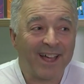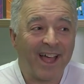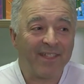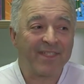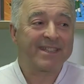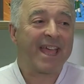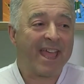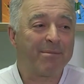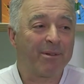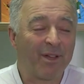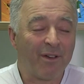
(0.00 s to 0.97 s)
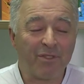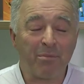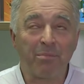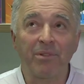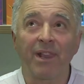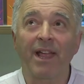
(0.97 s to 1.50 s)
at the table of the
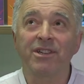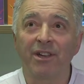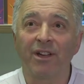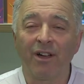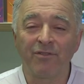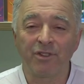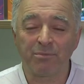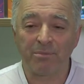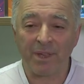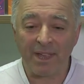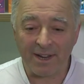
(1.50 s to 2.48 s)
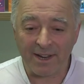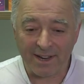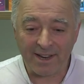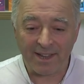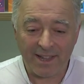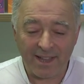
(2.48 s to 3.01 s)
pleasure of just being
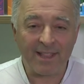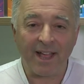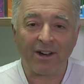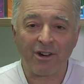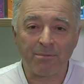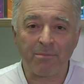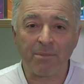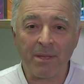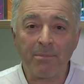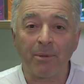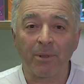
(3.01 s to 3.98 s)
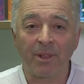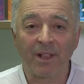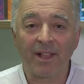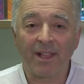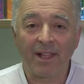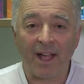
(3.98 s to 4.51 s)
in that group of people
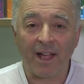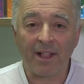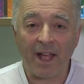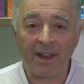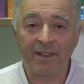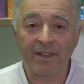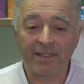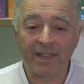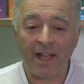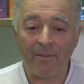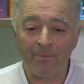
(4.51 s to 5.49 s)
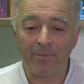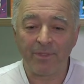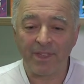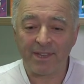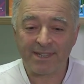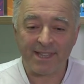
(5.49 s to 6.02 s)
and, and that
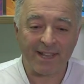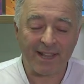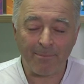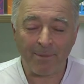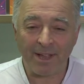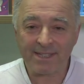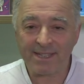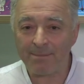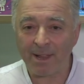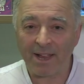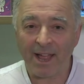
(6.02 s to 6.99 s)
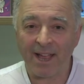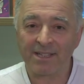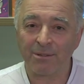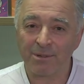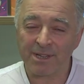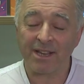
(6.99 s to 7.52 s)
this thing that might seem like a
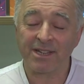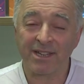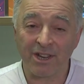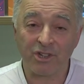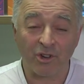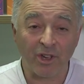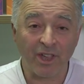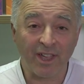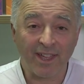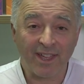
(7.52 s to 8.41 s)
hassle was actually a joy.